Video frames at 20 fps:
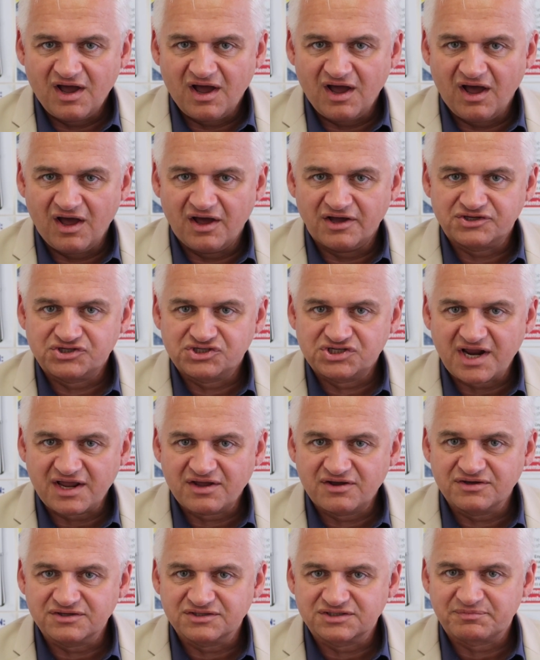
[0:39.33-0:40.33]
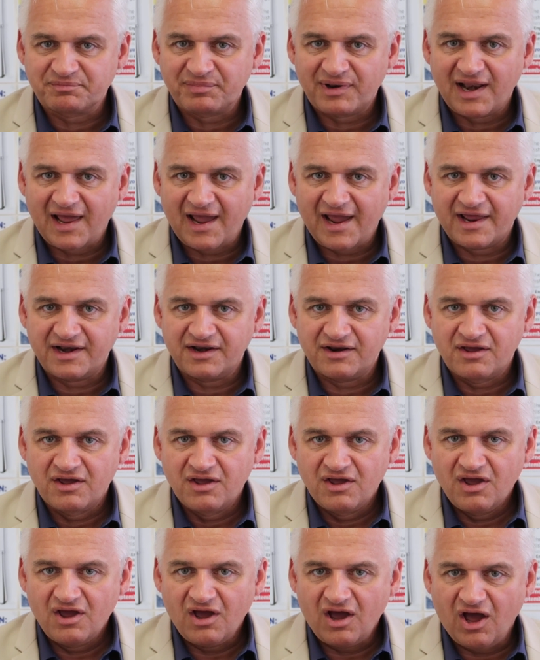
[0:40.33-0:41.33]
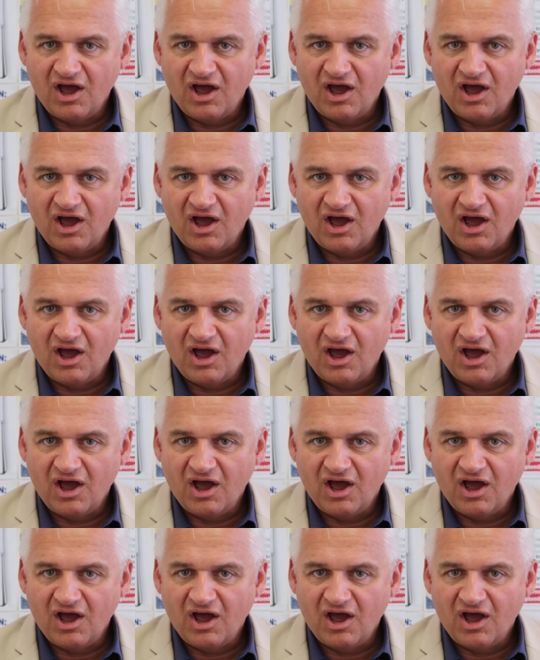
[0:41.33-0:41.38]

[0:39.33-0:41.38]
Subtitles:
her Chequers plan,